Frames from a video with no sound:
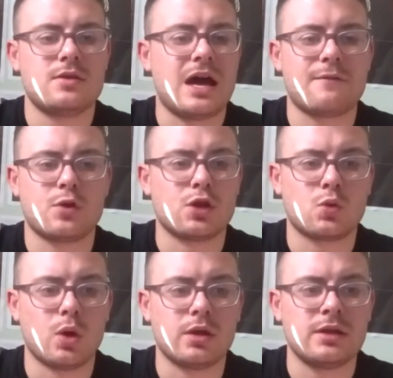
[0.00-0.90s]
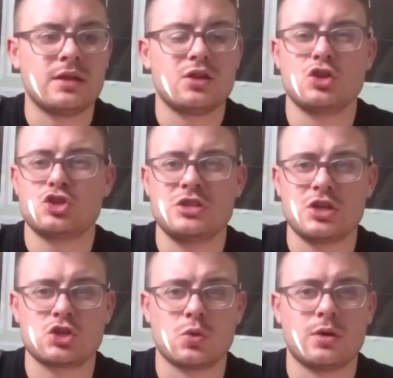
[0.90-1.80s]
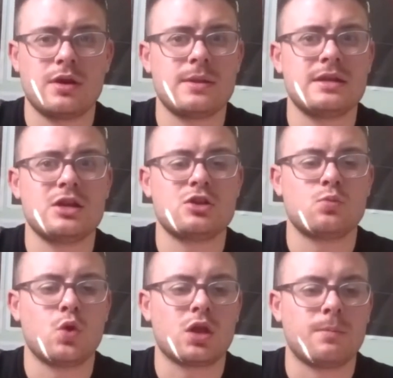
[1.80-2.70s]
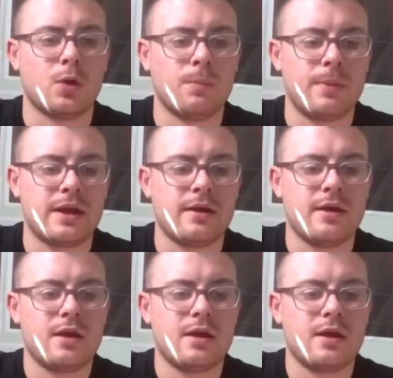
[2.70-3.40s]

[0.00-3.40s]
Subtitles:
They have got the quality, they just need to show it, and they need to work the ball better.